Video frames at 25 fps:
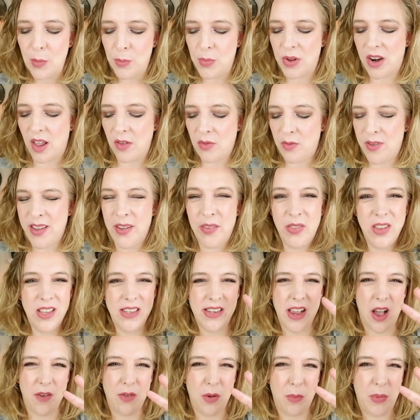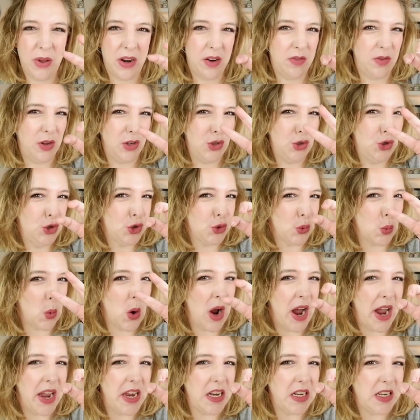but I feel these have a bit of a
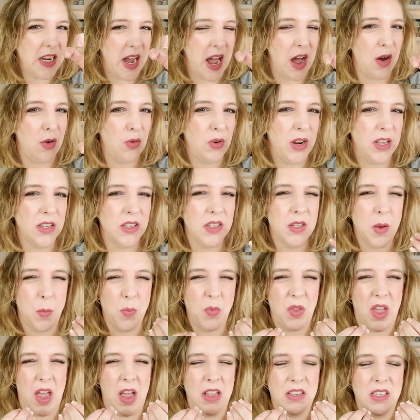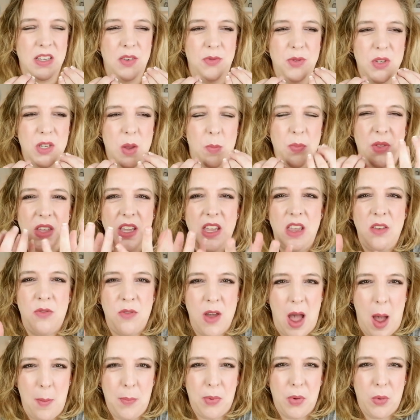dry down, as some as if something
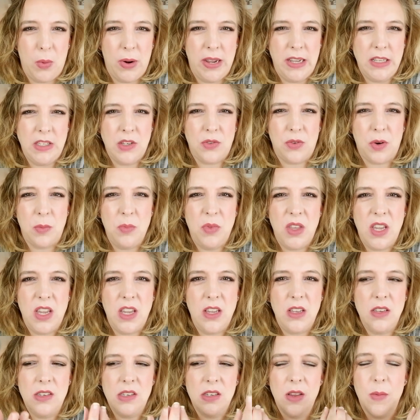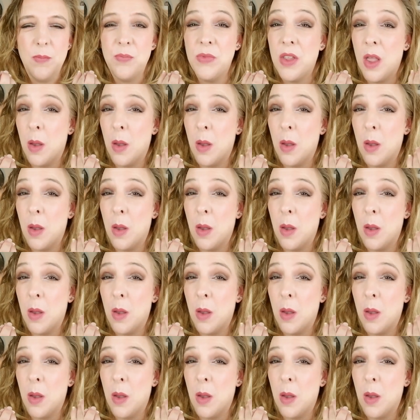evaporates from these.